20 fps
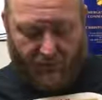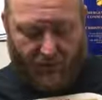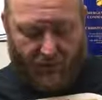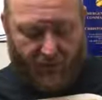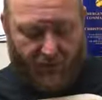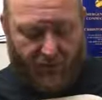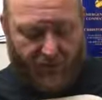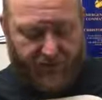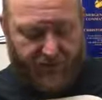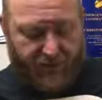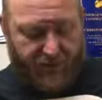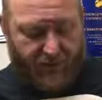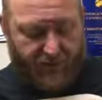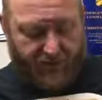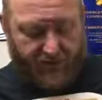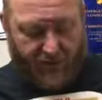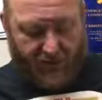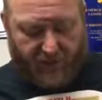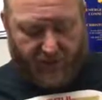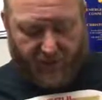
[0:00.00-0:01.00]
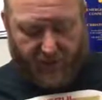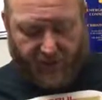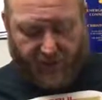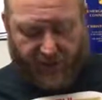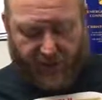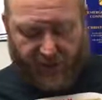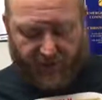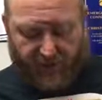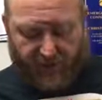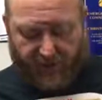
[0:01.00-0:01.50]
Operation Just Cause in
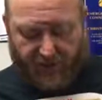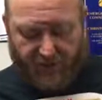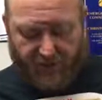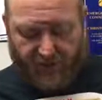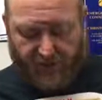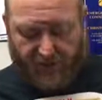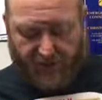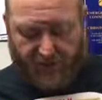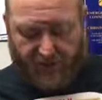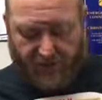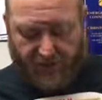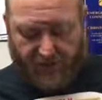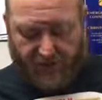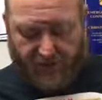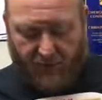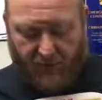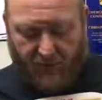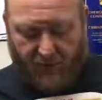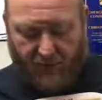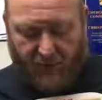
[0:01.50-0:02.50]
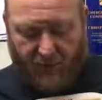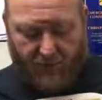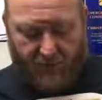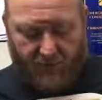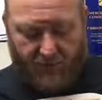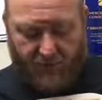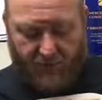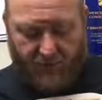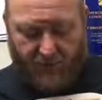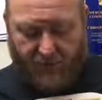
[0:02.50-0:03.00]
Panama,
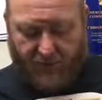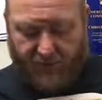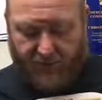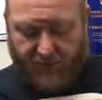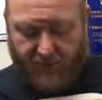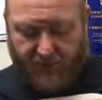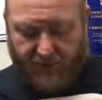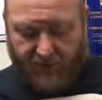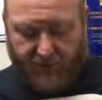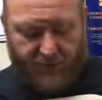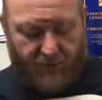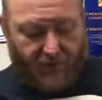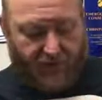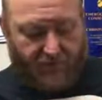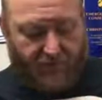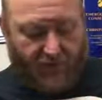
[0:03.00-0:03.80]
and as well as just